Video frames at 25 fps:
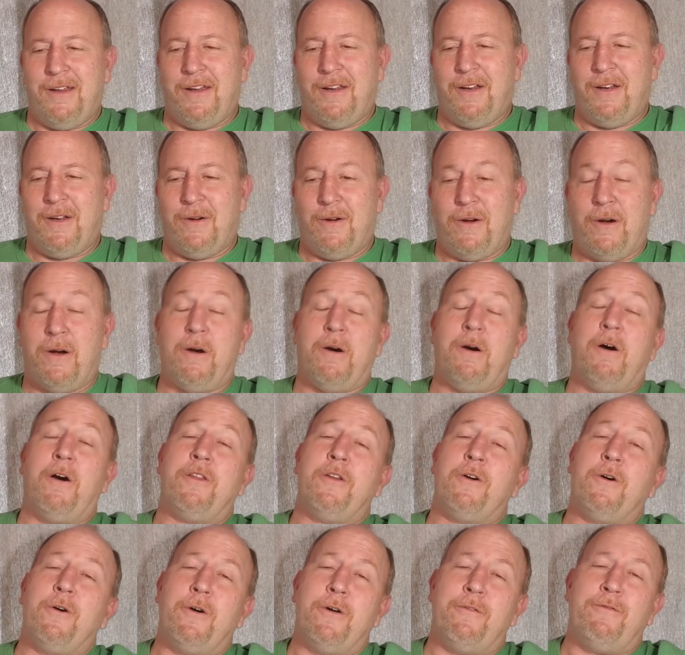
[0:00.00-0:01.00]

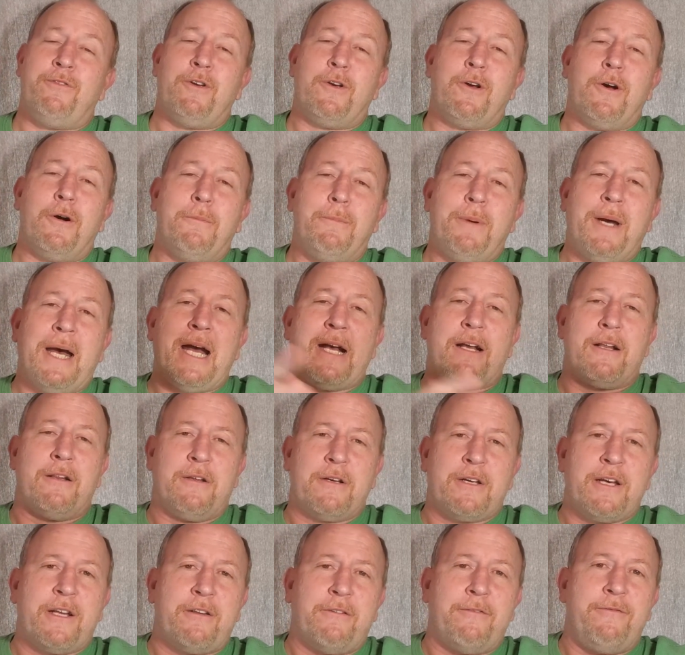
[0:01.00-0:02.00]
Although if you go back and
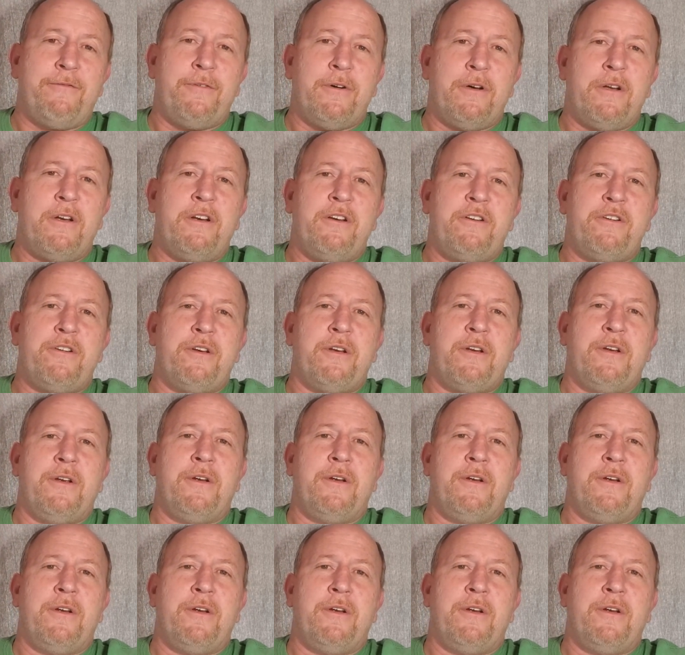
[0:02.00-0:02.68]
look at the footage